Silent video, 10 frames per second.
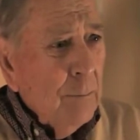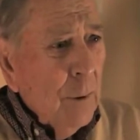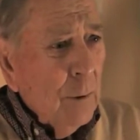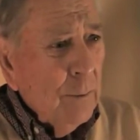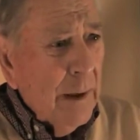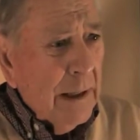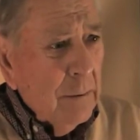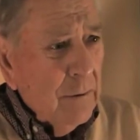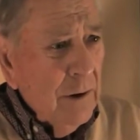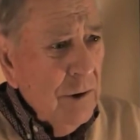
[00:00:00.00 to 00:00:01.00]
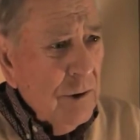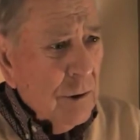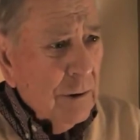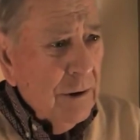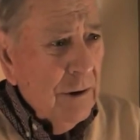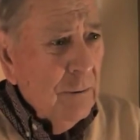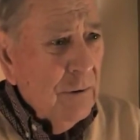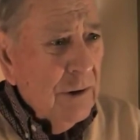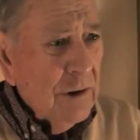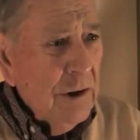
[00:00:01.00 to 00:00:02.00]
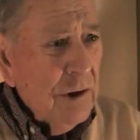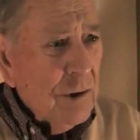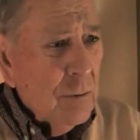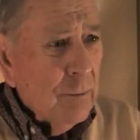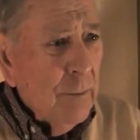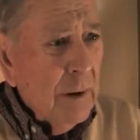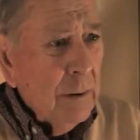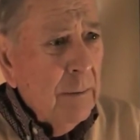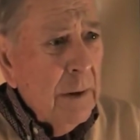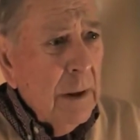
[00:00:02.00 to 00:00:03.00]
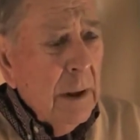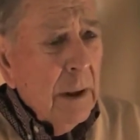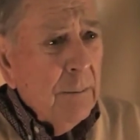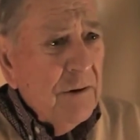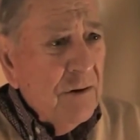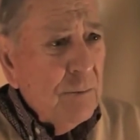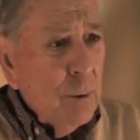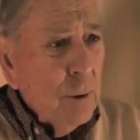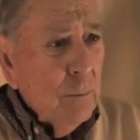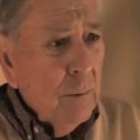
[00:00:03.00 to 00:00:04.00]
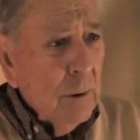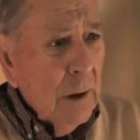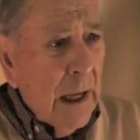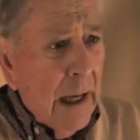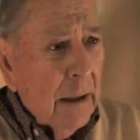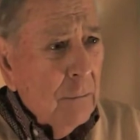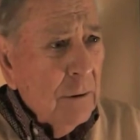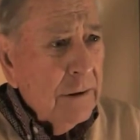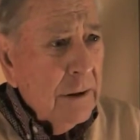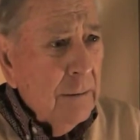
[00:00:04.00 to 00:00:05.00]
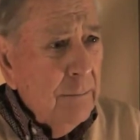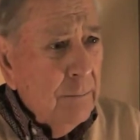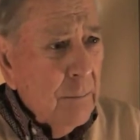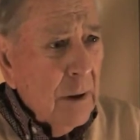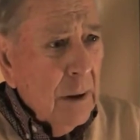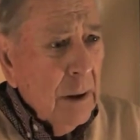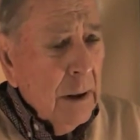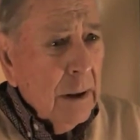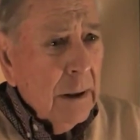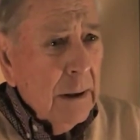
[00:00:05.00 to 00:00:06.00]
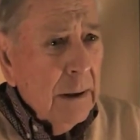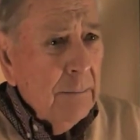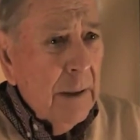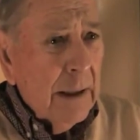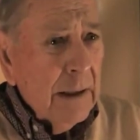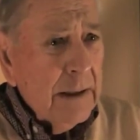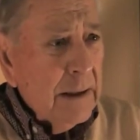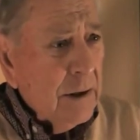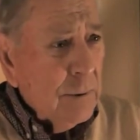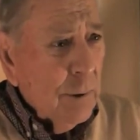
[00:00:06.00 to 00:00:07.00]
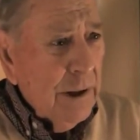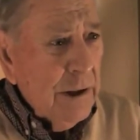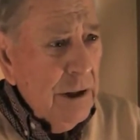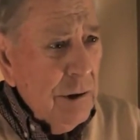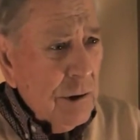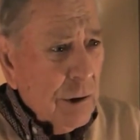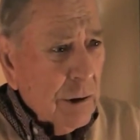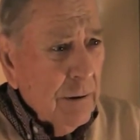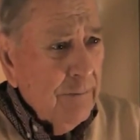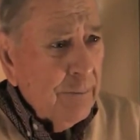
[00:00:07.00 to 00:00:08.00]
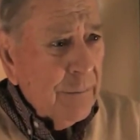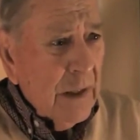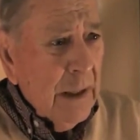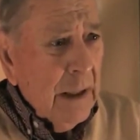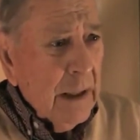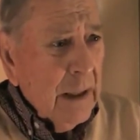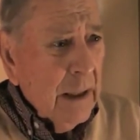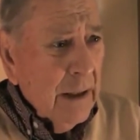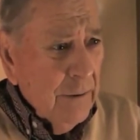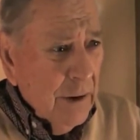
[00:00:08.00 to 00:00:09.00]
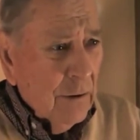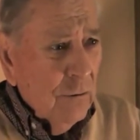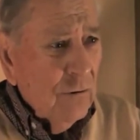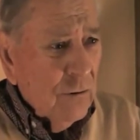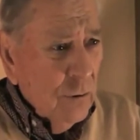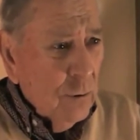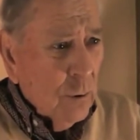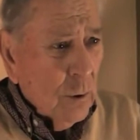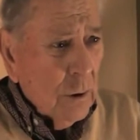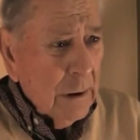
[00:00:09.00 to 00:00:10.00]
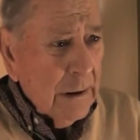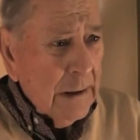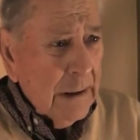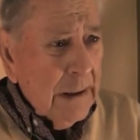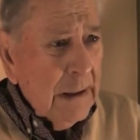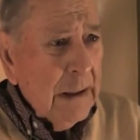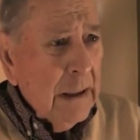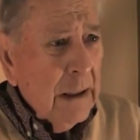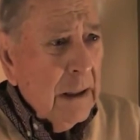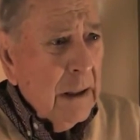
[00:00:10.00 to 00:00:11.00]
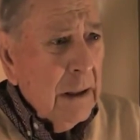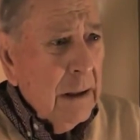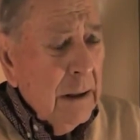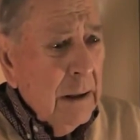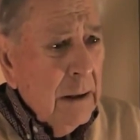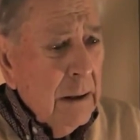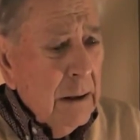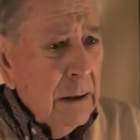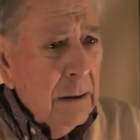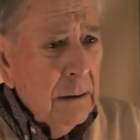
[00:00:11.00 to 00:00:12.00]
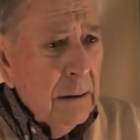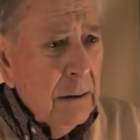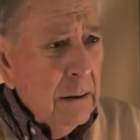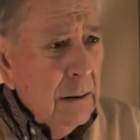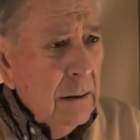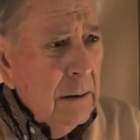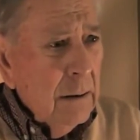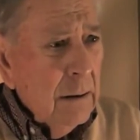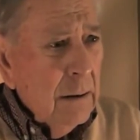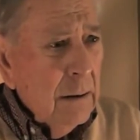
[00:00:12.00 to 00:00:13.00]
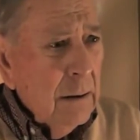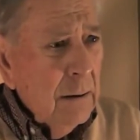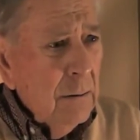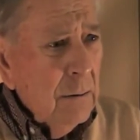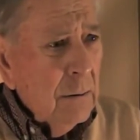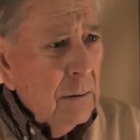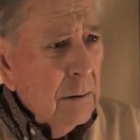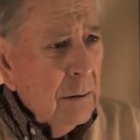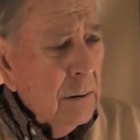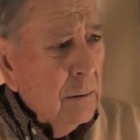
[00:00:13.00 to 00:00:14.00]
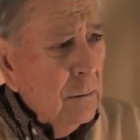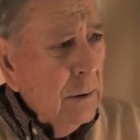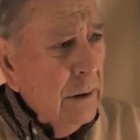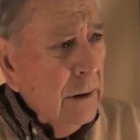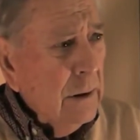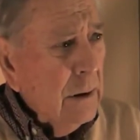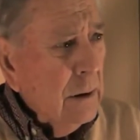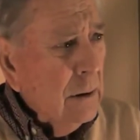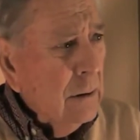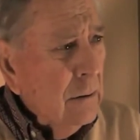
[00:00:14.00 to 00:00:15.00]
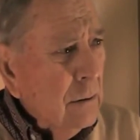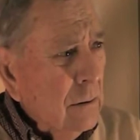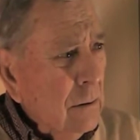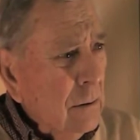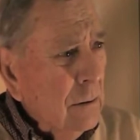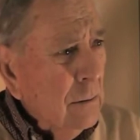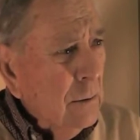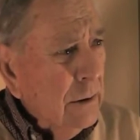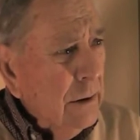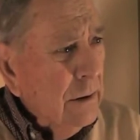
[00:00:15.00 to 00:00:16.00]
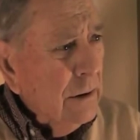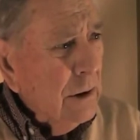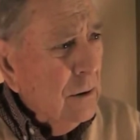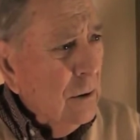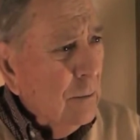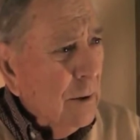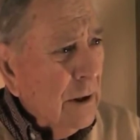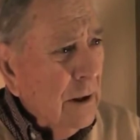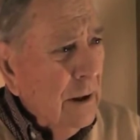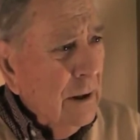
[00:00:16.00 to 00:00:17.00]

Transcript: Oh, my teacher. She was a teacher. Mrs. Burr Merlatt was my sixth grade teacher. At which school? At Nichols School. And what did she call you? She had a nickname for you. Oh, what did she call me?